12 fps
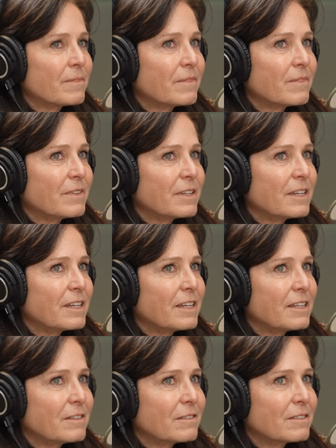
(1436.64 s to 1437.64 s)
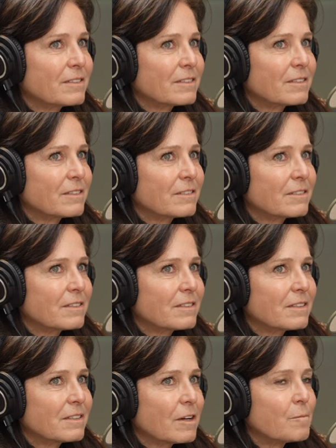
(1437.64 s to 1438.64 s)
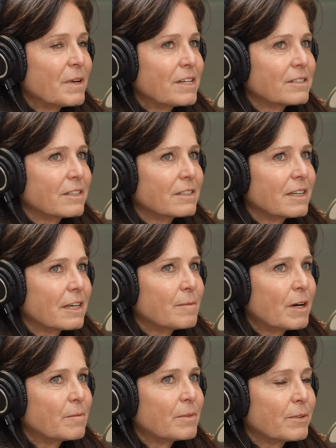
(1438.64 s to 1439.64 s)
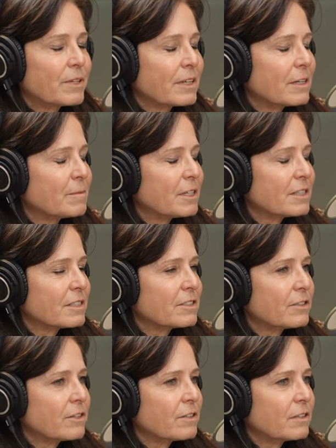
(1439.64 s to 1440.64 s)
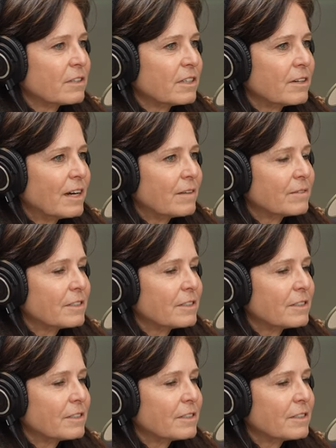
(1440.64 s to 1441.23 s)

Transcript: the amazing thing about building companies is you you have